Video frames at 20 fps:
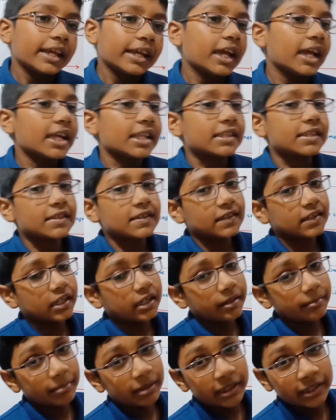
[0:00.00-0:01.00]
It's
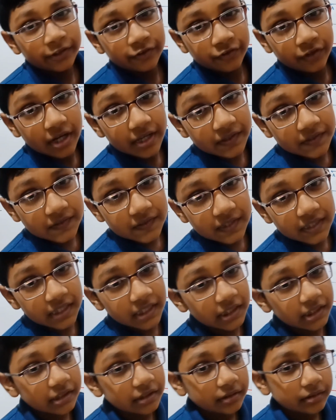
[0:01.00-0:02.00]
gonna be
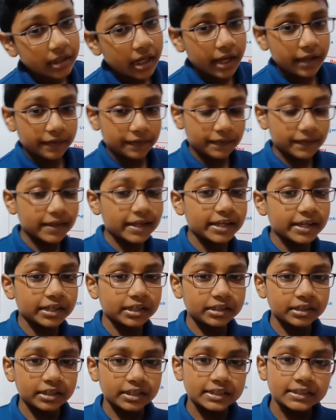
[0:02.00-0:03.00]
interesting, I
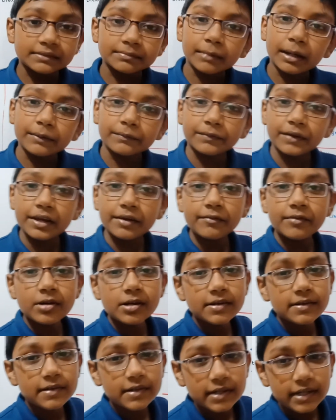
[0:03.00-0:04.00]
think. It's my
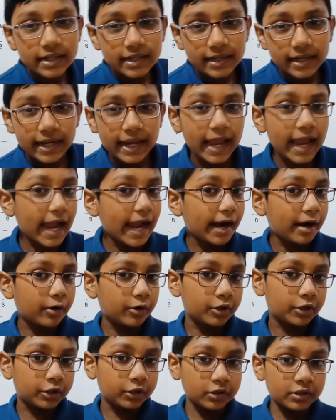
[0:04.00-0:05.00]
favorite
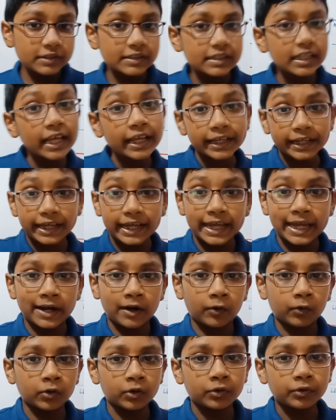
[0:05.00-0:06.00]
arrow. Looks like an
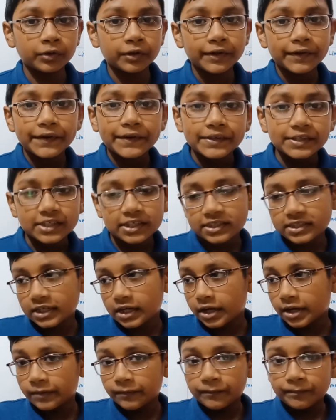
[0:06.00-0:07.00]
arrow. It
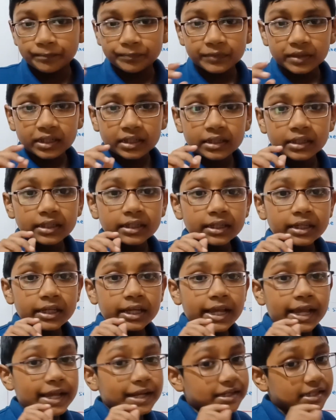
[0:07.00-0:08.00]
doesn't
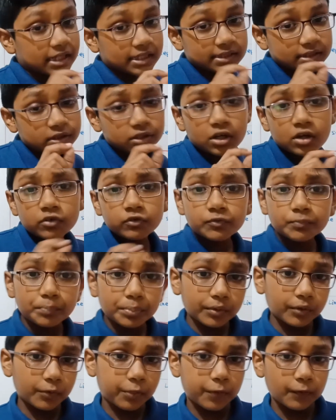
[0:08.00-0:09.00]
go
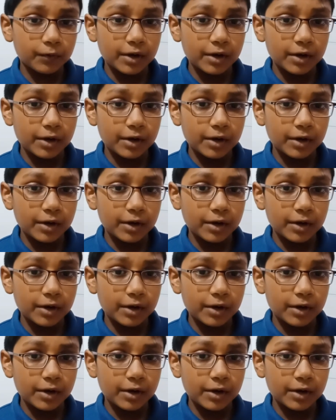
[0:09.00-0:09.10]
both